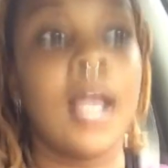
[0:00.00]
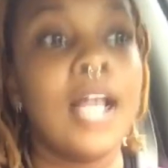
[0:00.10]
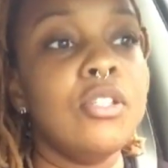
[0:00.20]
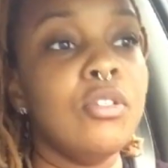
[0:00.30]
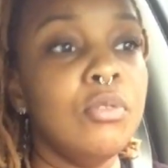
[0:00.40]

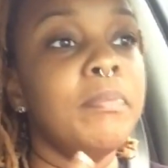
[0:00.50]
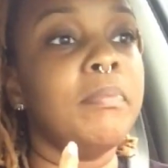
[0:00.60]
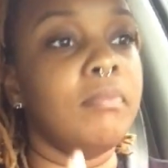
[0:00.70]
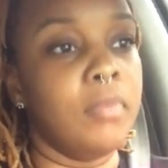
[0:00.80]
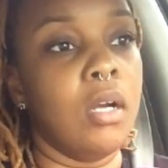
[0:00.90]
as you
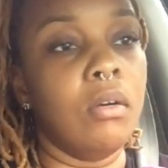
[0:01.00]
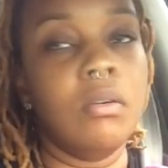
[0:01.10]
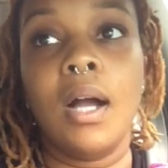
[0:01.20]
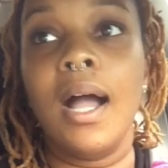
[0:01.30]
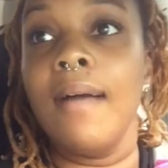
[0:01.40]
know,
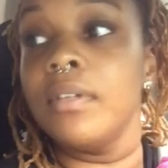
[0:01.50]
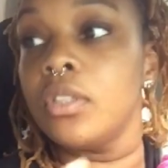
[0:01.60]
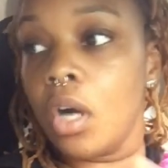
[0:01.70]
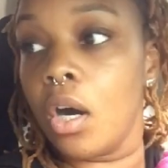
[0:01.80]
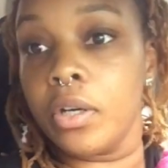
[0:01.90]
I have a
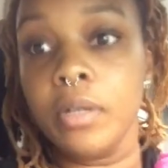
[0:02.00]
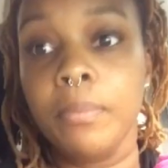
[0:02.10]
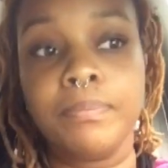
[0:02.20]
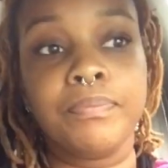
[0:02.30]
daughter,